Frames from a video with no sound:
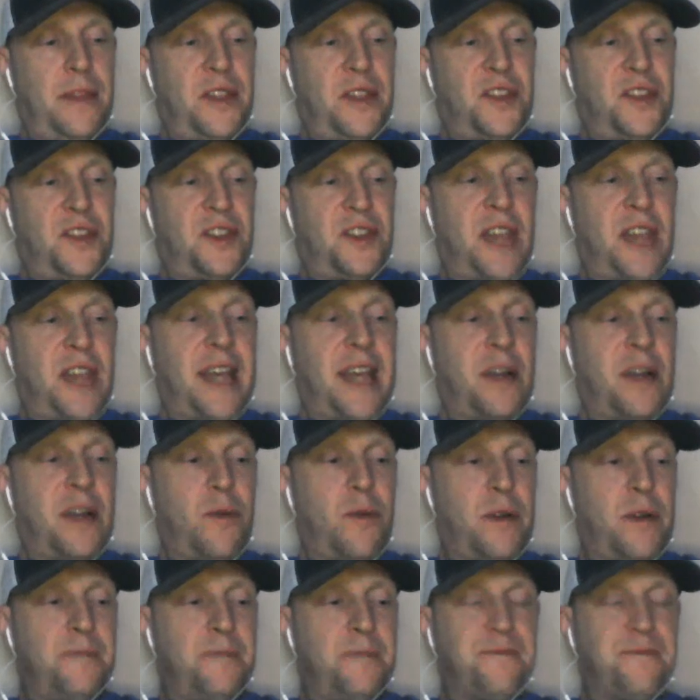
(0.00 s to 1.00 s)

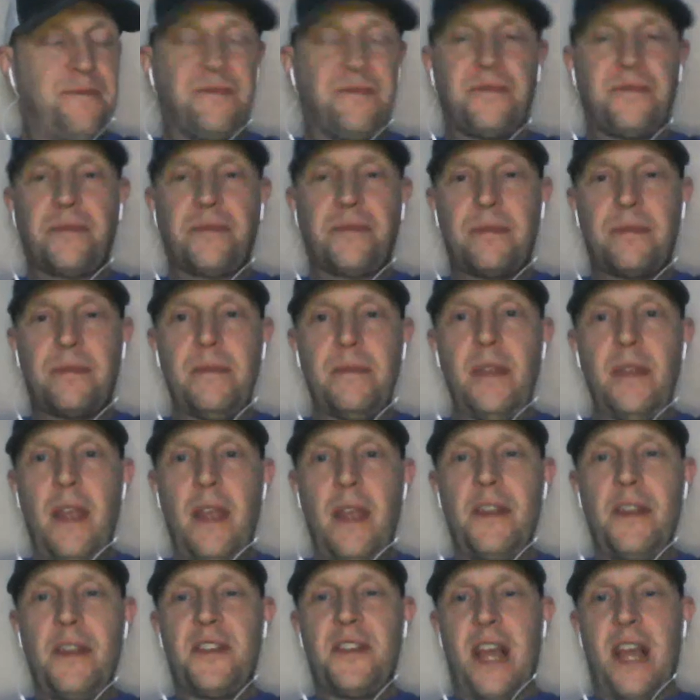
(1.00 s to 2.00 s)
second
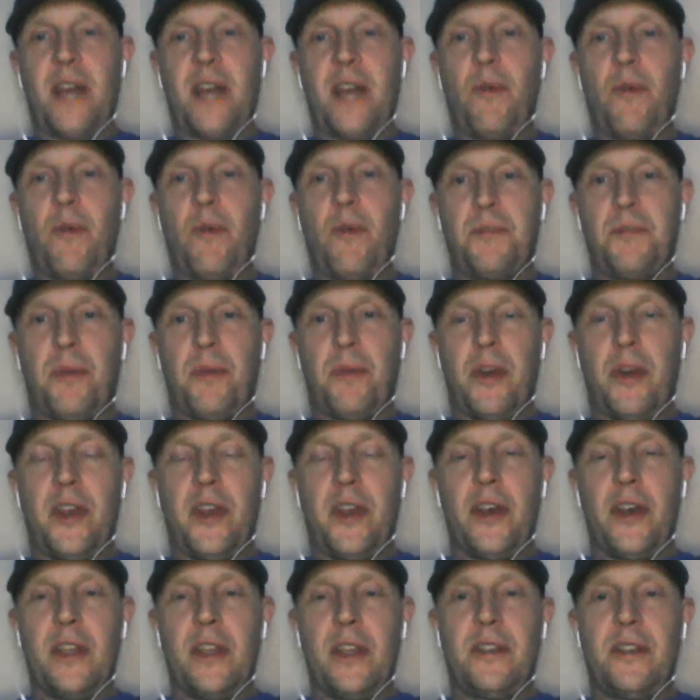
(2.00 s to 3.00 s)
one's pretty
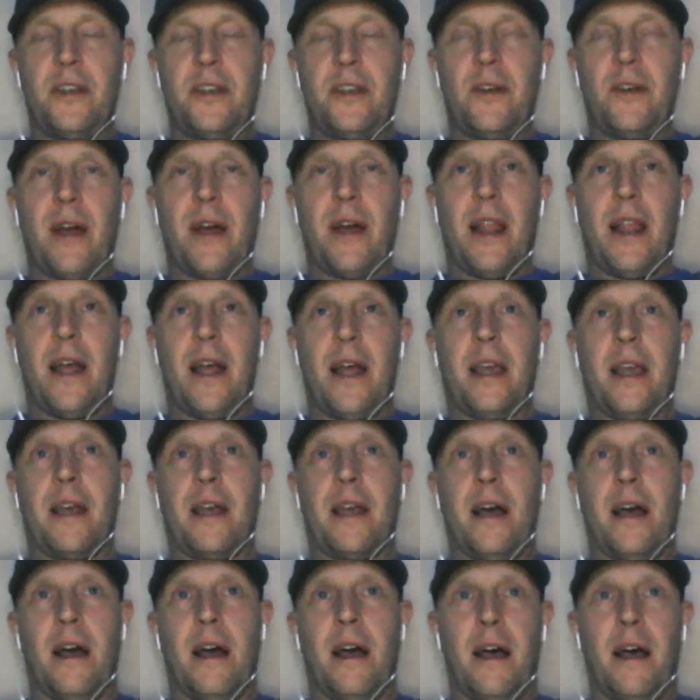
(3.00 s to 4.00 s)
good too. I like